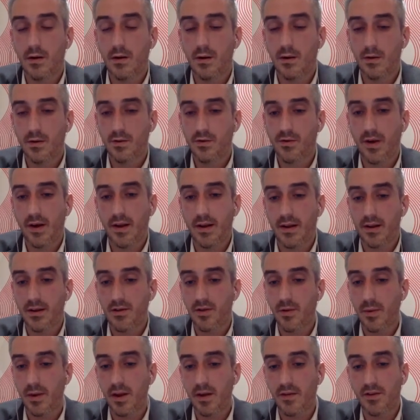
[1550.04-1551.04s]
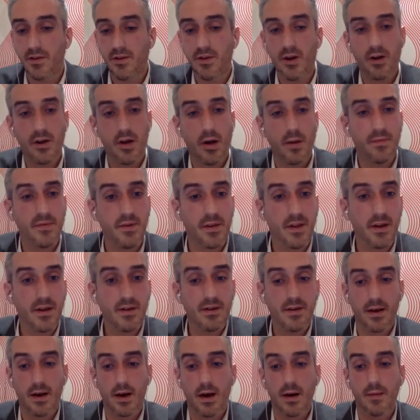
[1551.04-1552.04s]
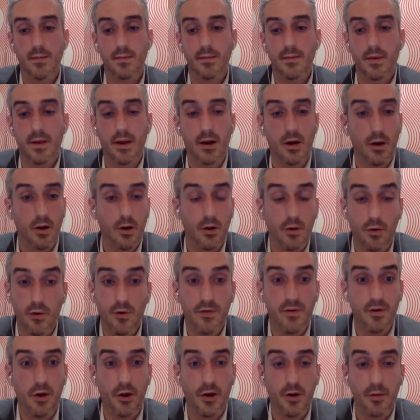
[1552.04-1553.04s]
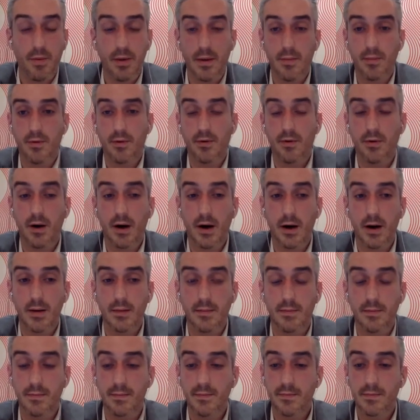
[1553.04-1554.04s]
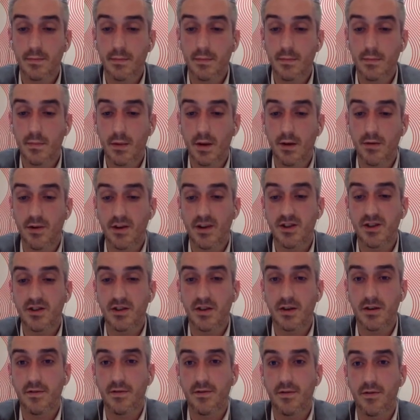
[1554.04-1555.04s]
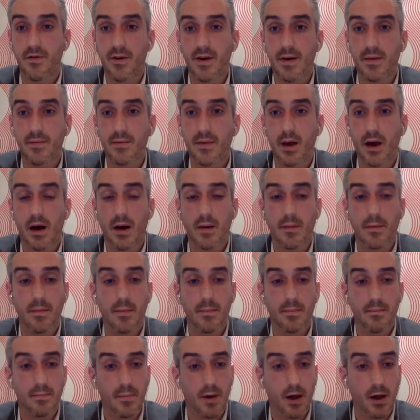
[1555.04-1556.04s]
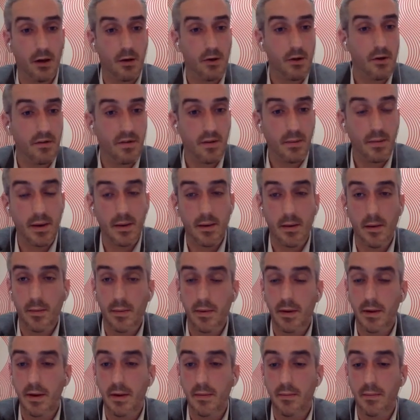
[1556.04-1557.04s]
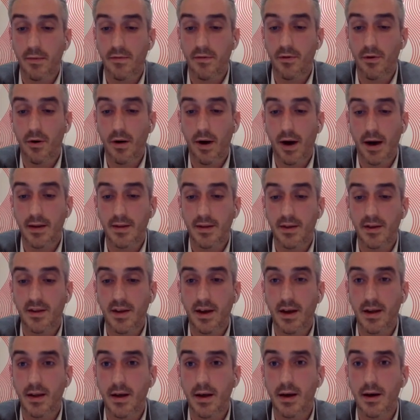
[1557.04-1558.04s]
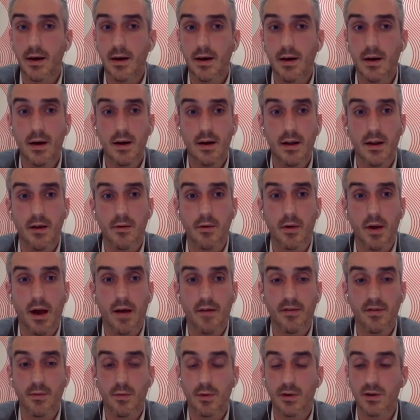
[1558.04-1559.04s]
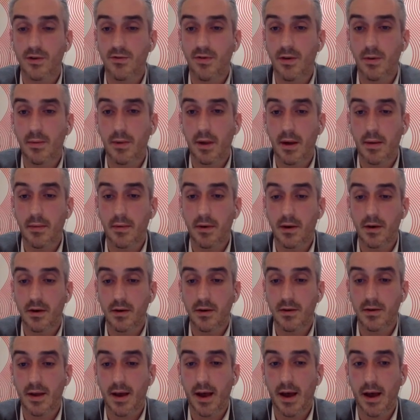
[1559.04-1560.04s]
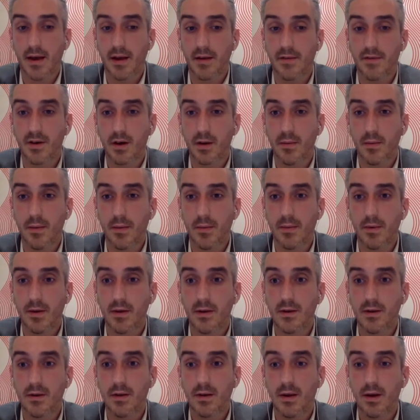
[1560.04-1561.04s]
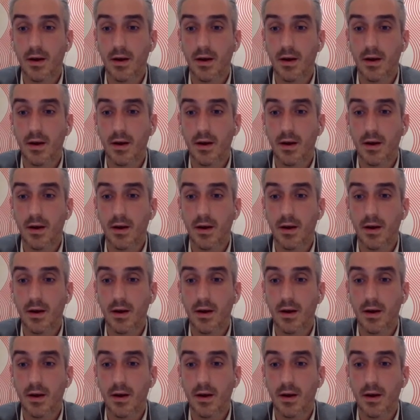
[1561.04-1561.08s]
It's great that so many of you turned up for this. Awful lot of people registered for it. A lot of them emailed me beforehand to say that they were going to have to watch the replay because they had other commitments.